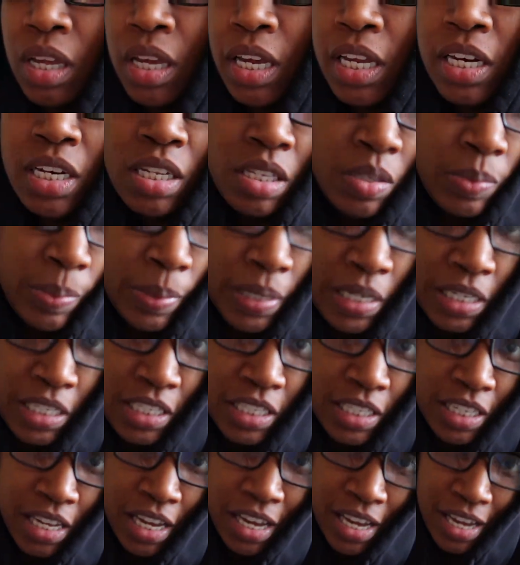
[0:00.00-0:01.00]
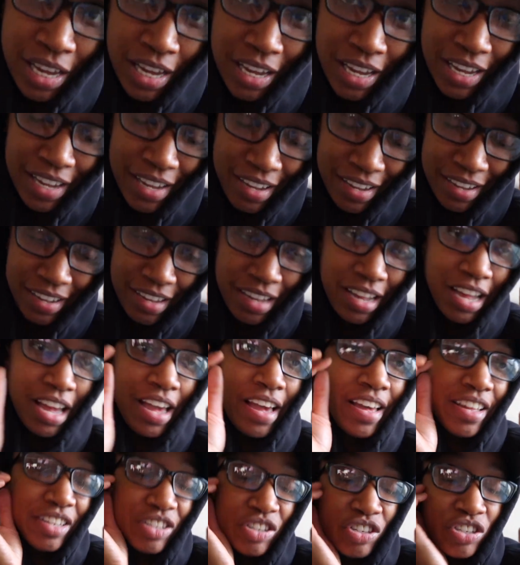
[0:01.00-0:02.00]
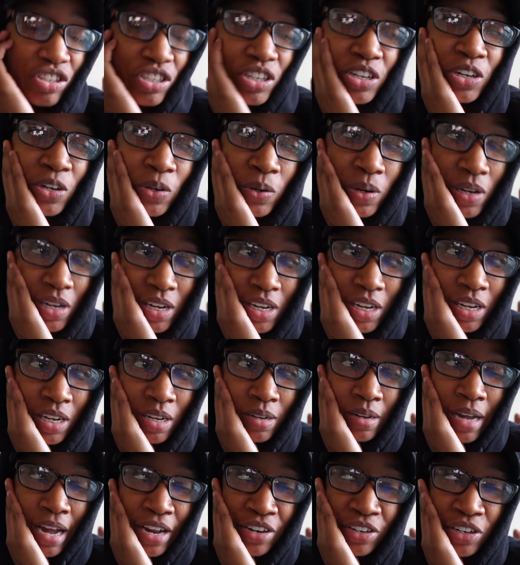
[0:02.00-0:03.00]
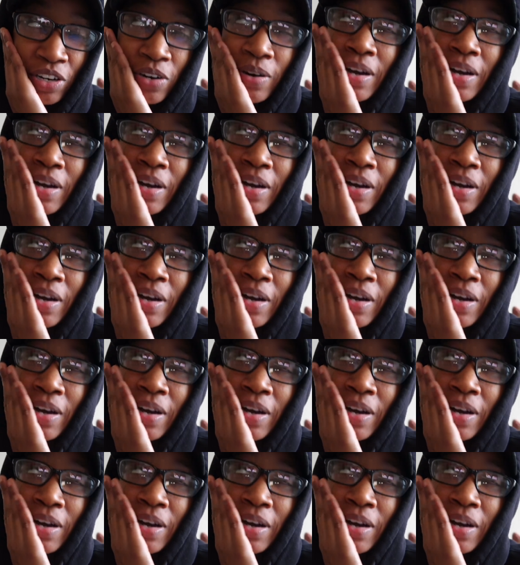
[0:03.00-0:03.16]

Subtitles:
It is Wednesday. So I know